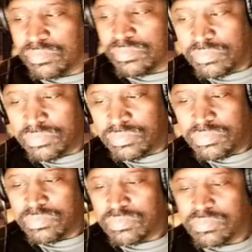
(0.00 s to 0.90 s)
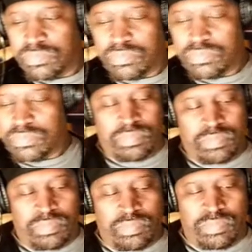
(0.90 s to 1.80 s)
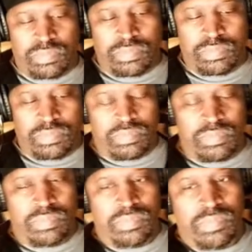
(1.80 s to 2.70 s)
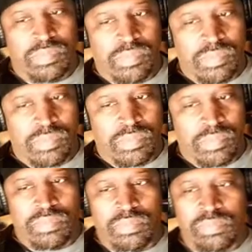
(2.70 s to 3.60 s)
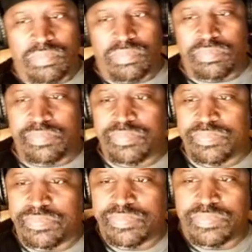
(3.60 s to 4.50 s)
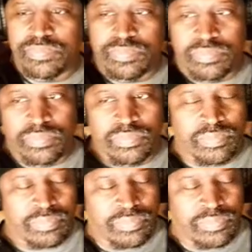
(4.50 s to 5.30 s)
[no speech]